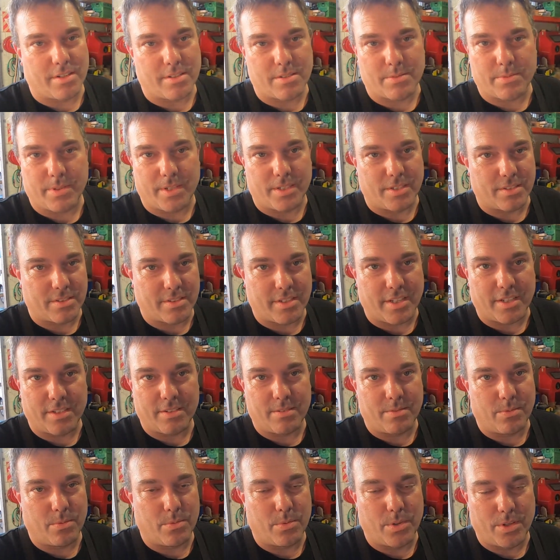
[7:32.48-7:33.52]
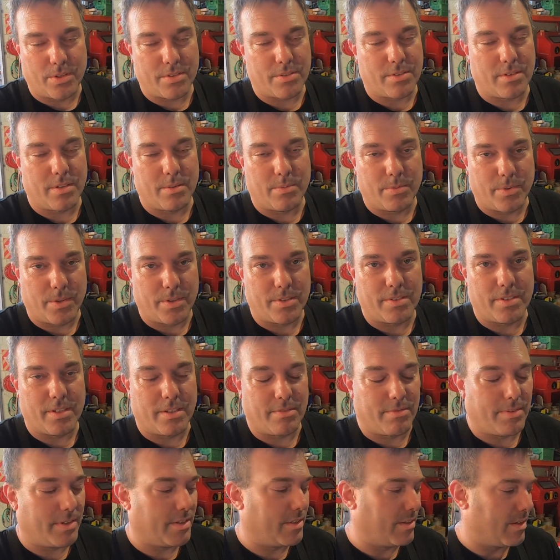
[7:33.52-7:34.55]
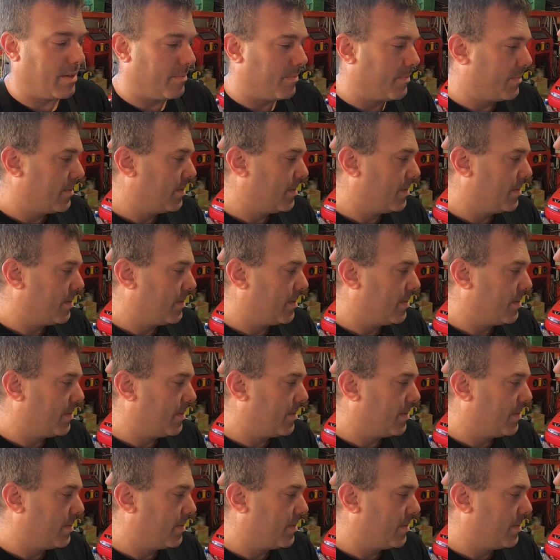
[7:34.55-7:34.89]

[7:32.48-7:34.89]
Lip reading: I swear, just get worse and worse every time.